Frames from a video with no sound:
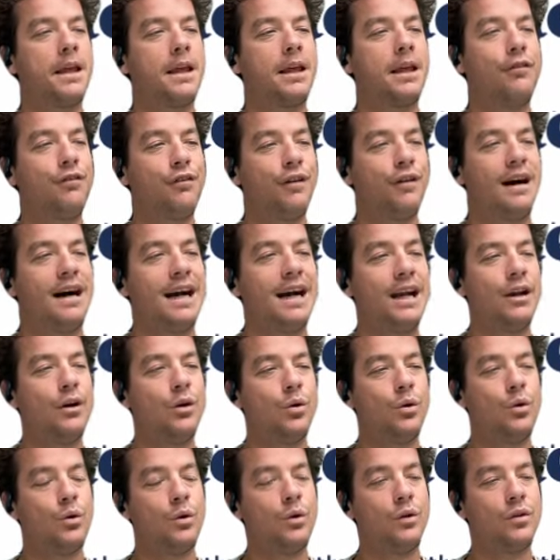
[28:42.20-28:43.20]
if I
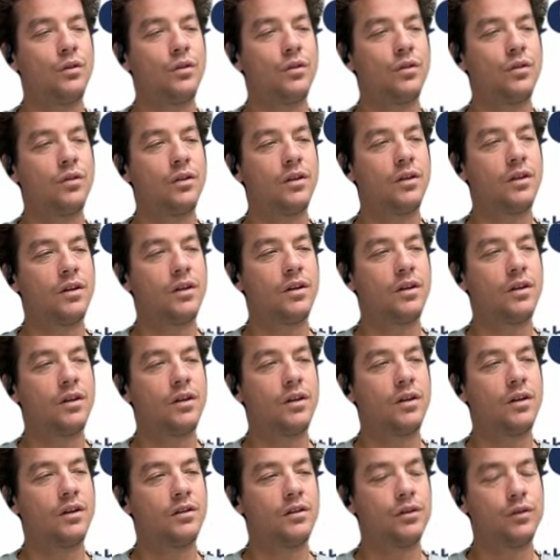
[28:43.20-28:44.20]
hold
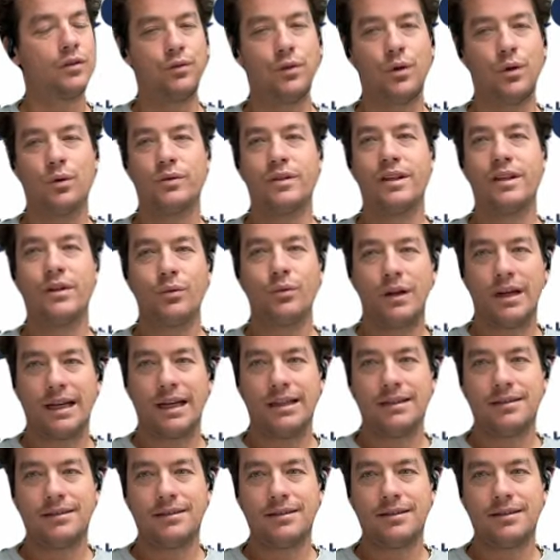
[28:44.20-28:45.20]
the voting
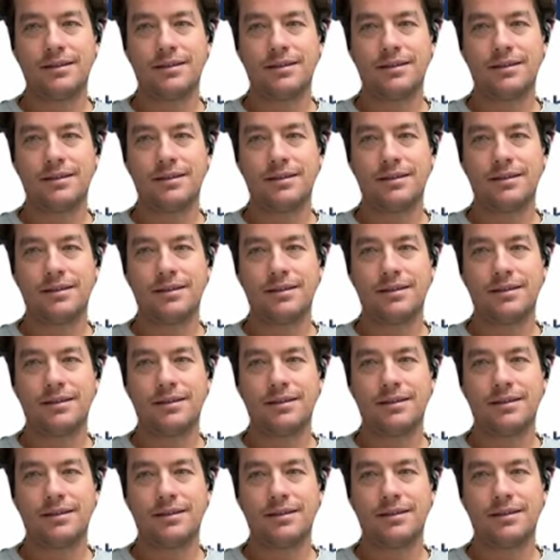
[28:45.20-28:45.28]
right,